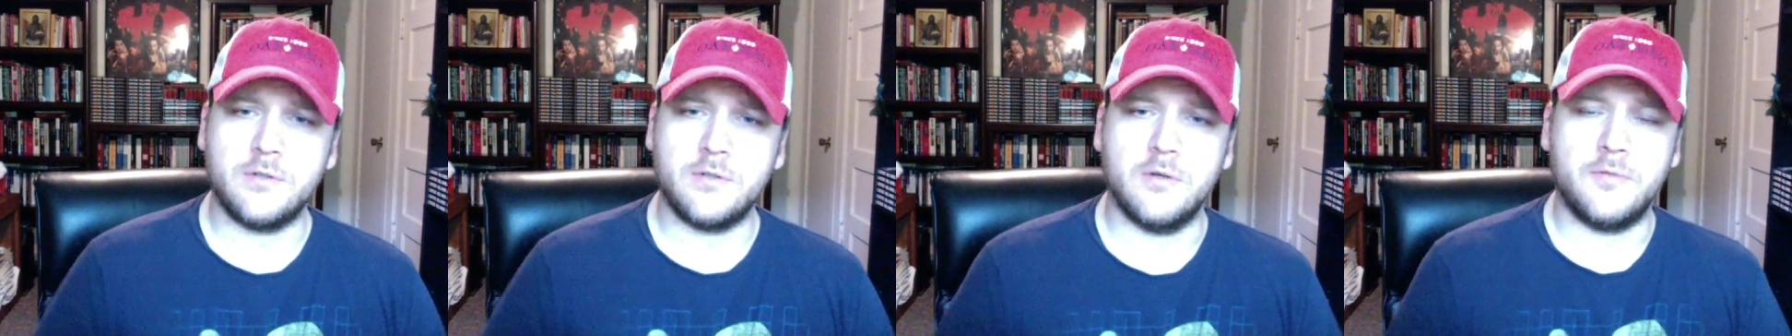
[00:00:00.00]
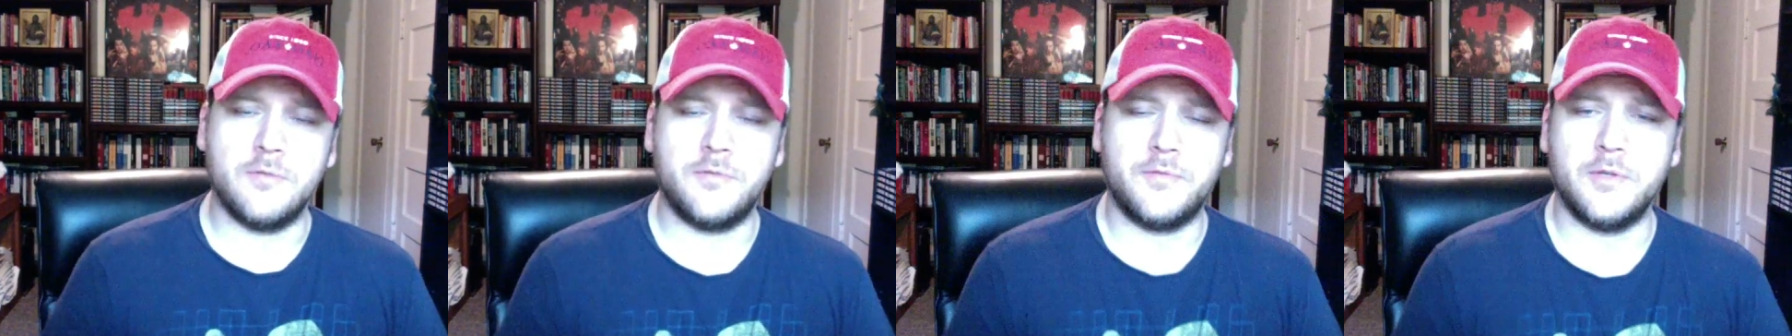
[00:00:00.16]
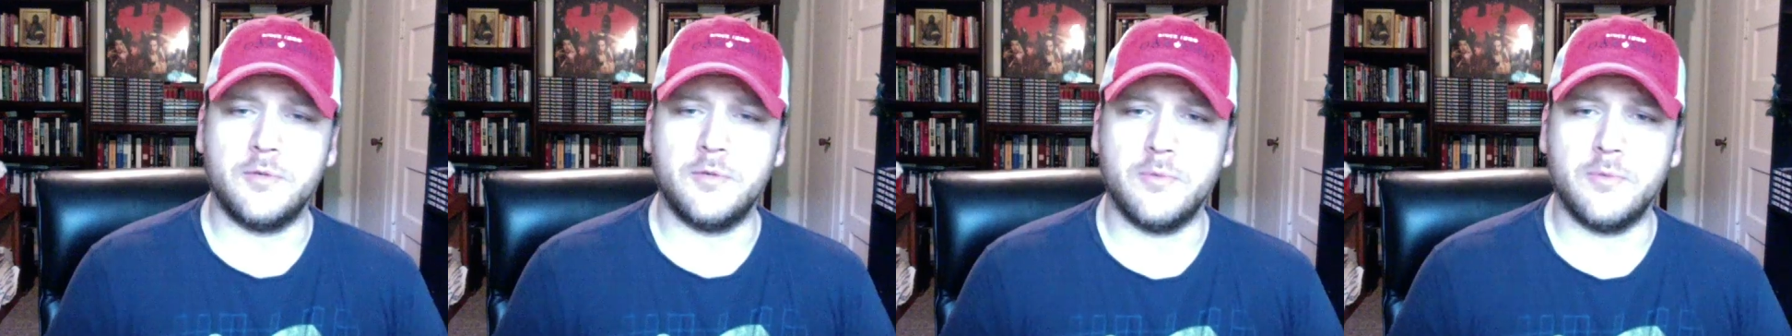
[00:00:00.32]
or
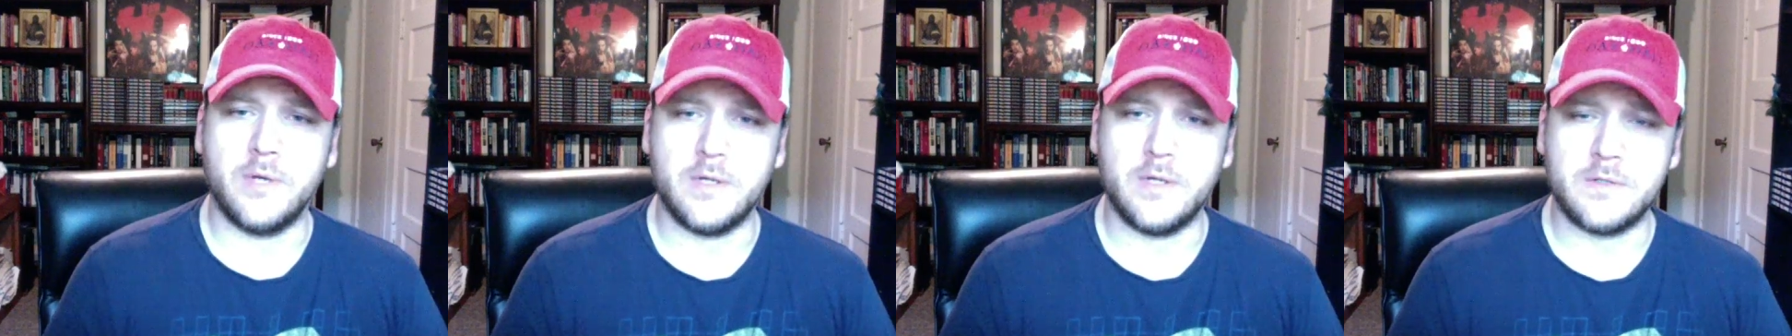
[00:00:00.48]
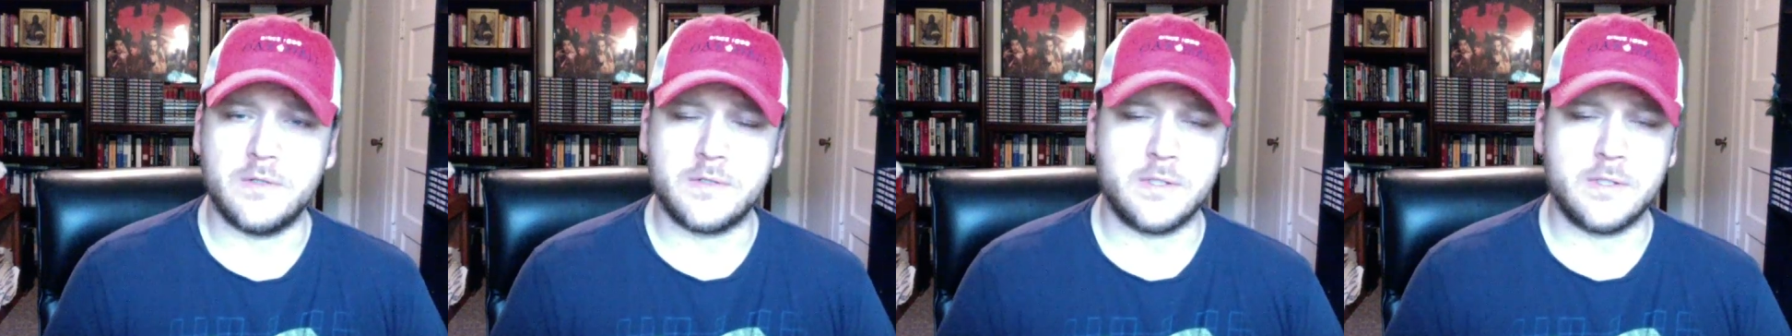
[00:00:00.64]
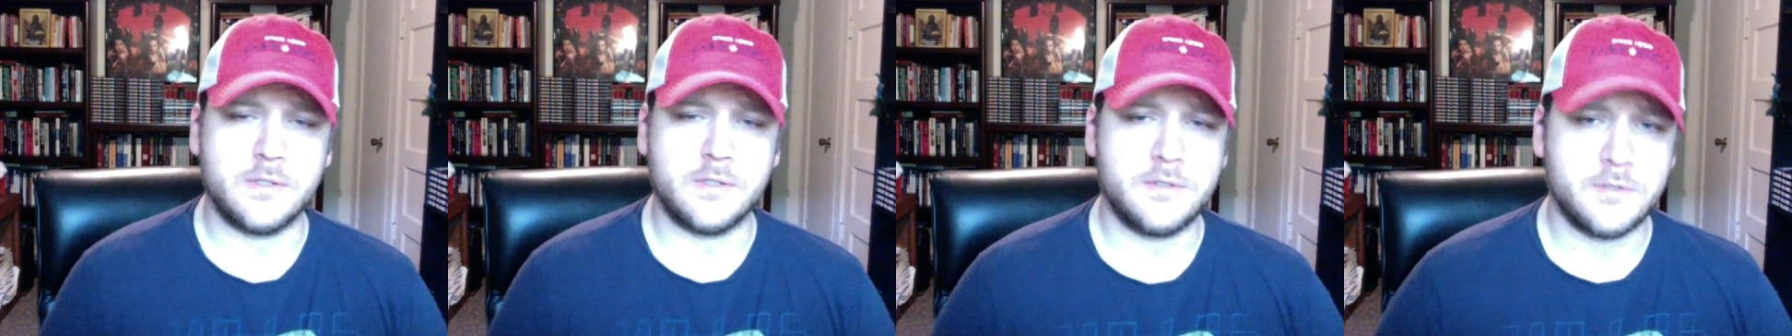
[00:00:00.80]
if you read
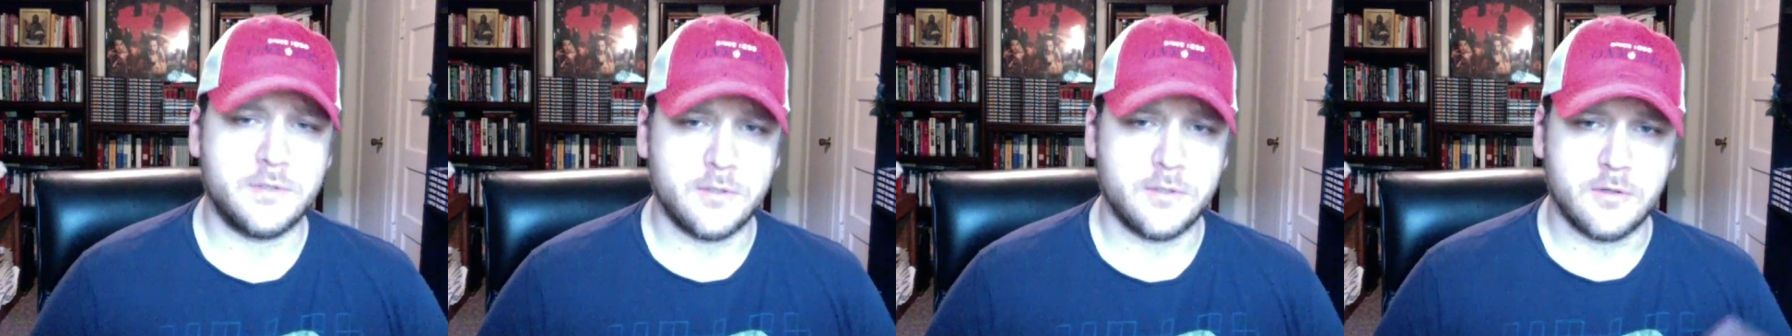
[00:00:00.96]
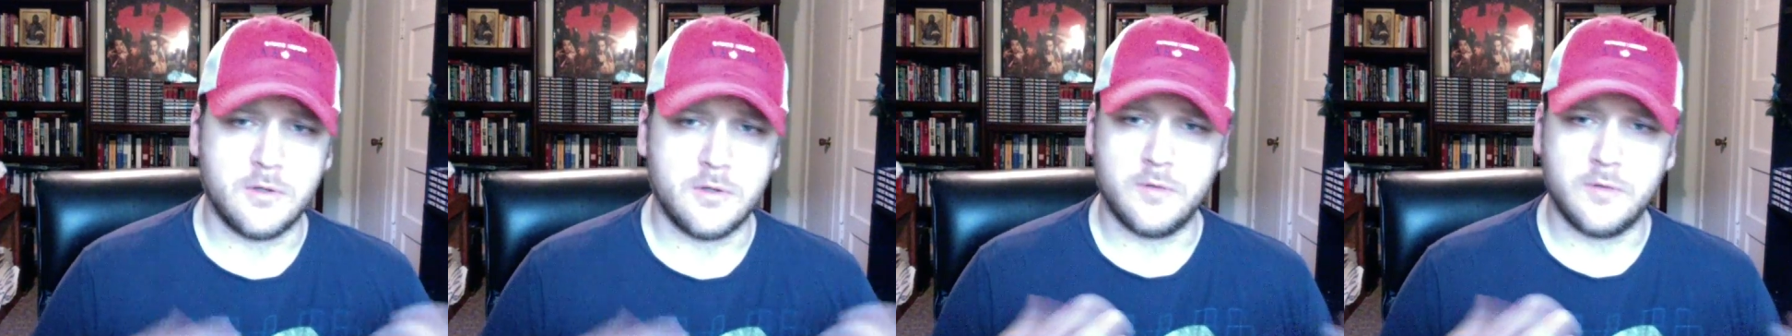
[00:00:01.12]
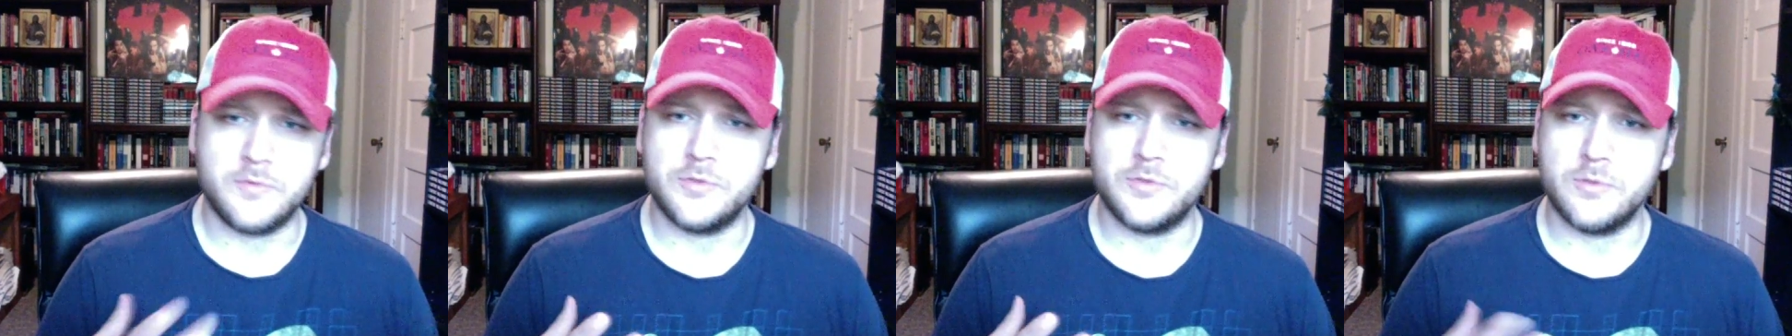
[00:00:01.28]
Saint
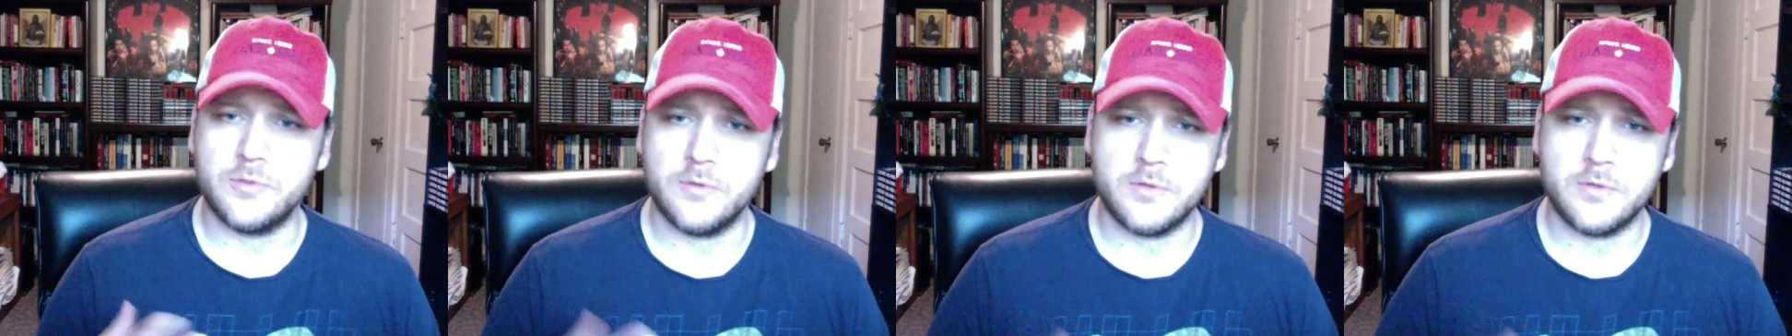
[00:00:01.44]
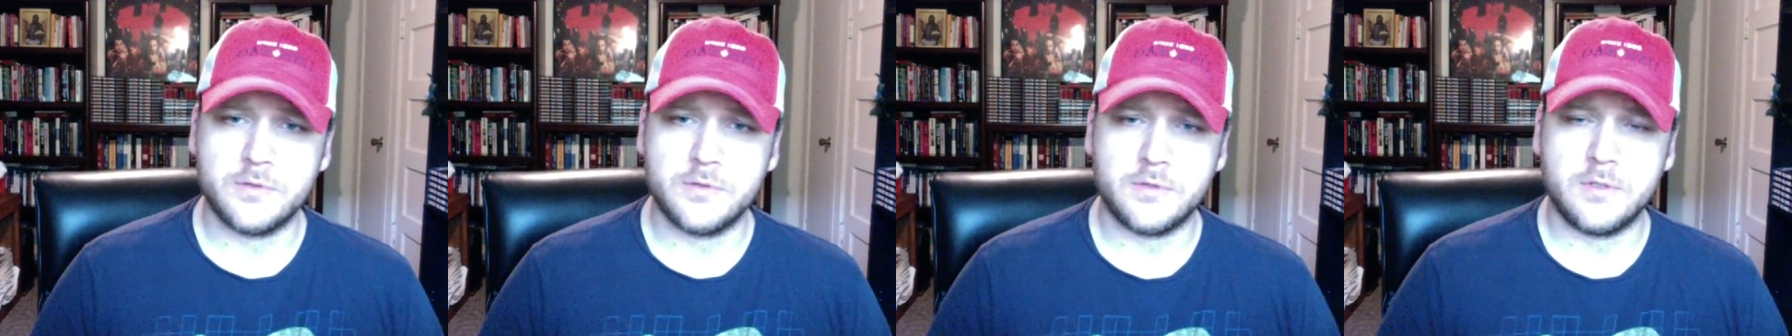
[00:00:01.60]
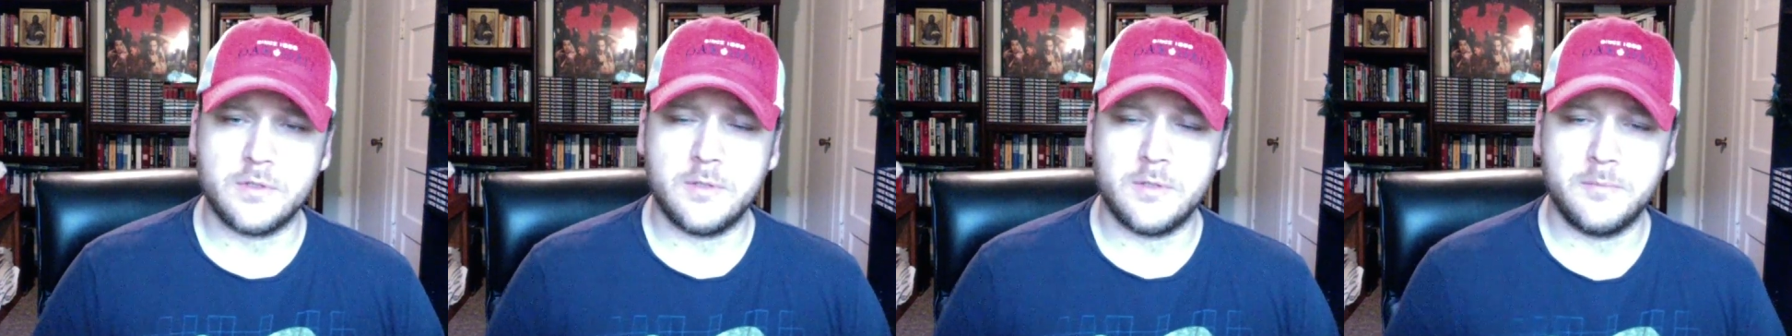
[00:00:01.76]
Cyril of
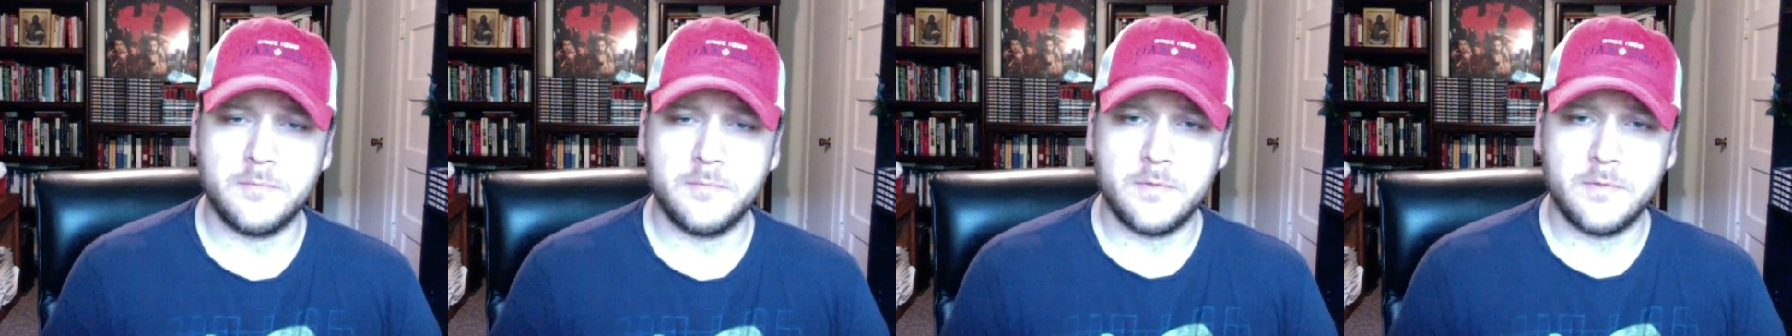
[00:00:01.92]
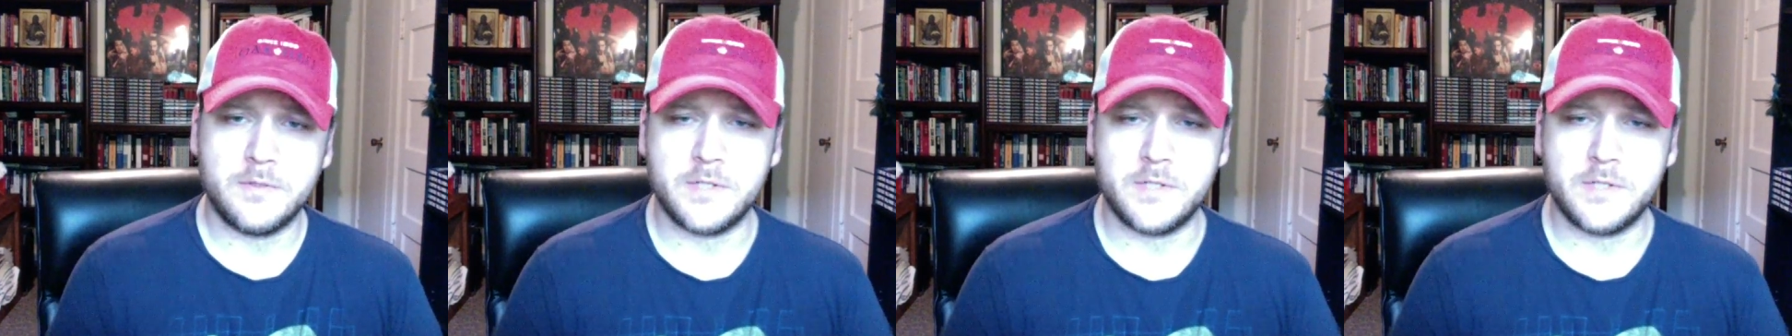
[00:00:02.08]
Jerusalem,